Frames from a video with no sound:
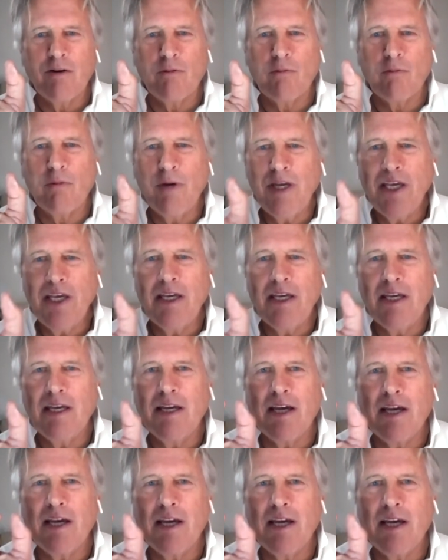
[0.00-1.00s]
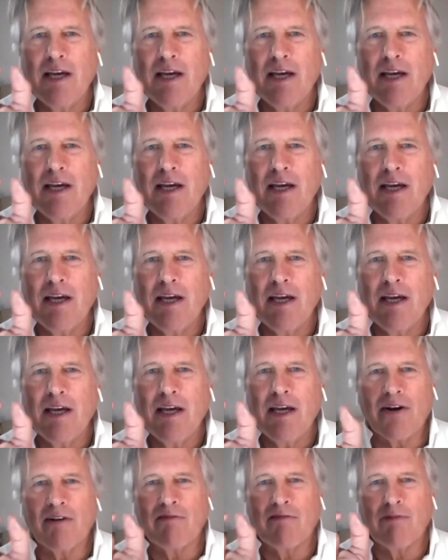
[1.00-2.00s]
We,
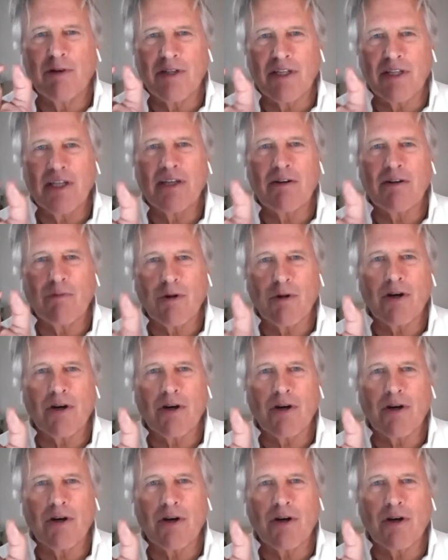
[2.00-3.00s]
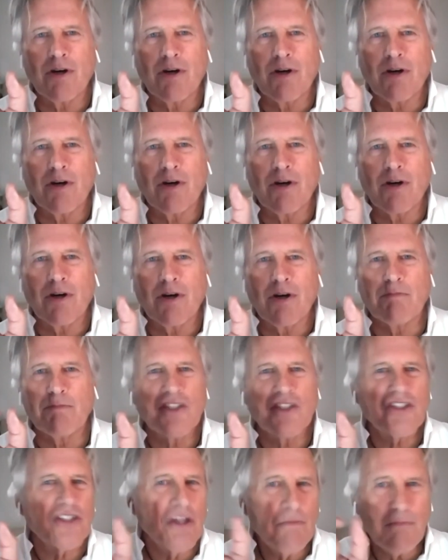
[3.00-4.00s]
part of what didn't work,
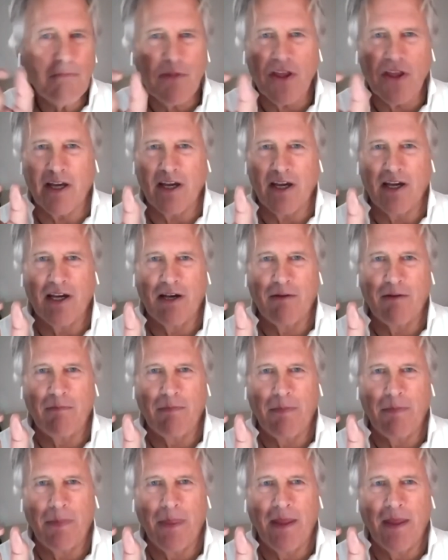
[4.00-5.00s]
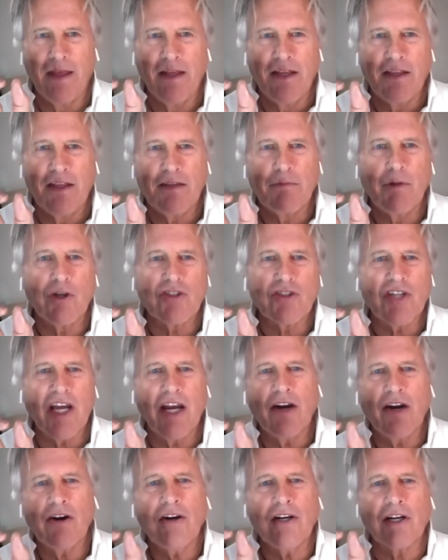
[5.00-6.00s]
relationship, something. The most
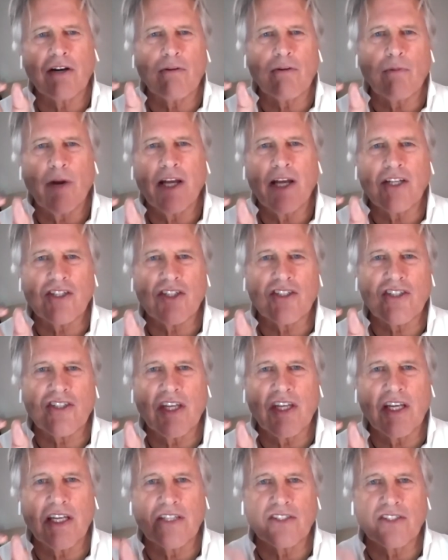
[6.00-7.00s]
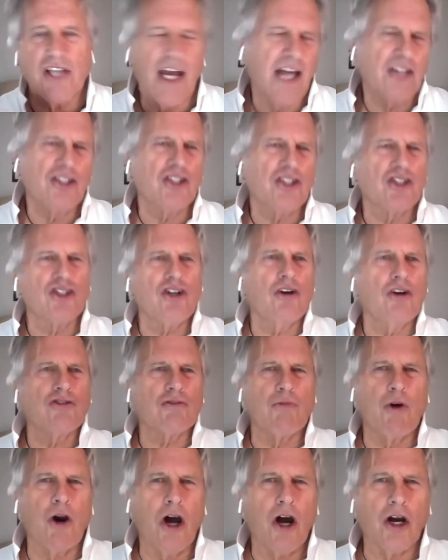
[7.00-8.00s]
arrogant, righteous thing is, I just chose
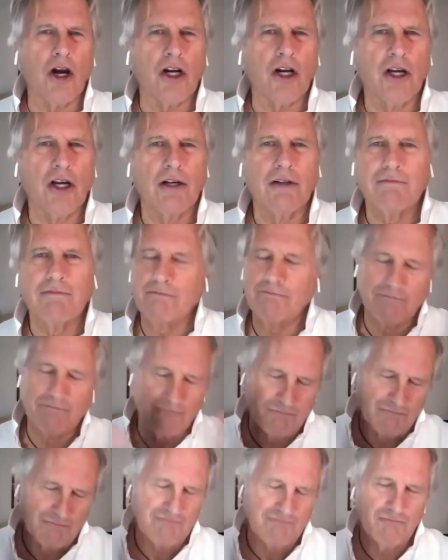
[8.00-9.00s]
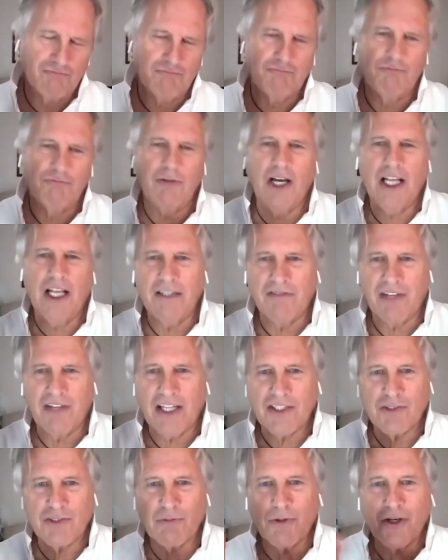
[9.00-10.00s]
wrong. Well, if
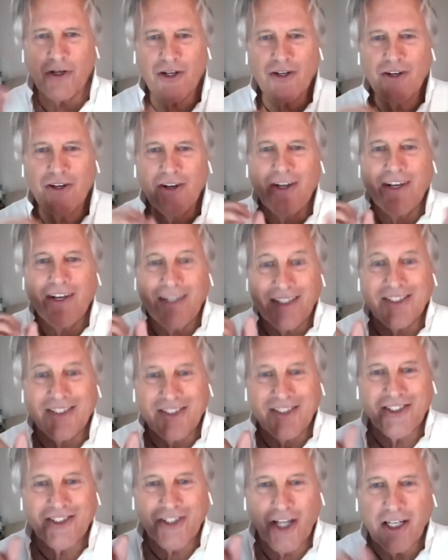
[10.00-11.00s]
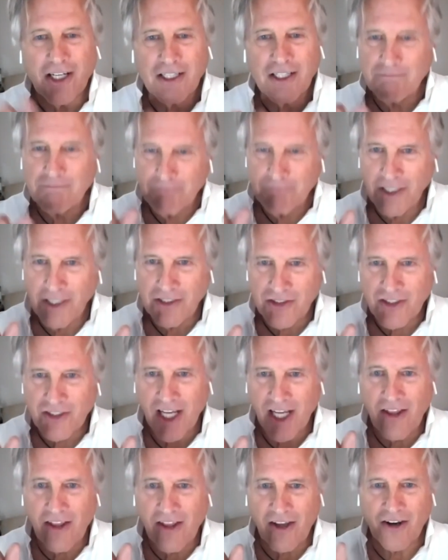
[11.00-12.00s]
that's where you're stuck, well,
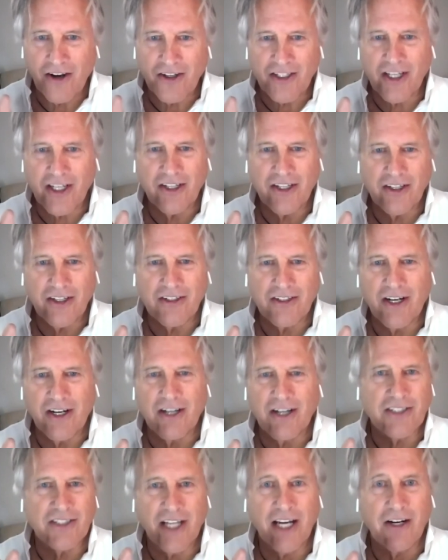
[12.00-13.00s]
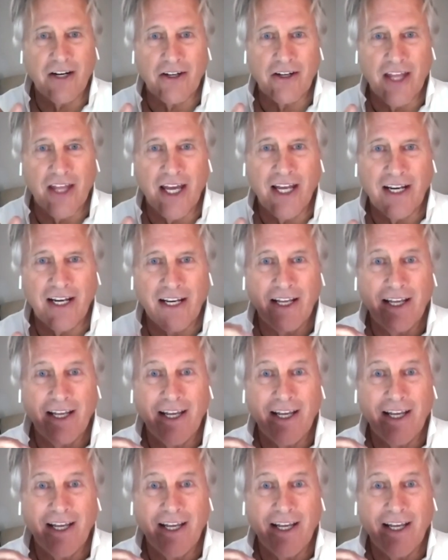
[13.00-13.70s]
stay there until you are tired of that.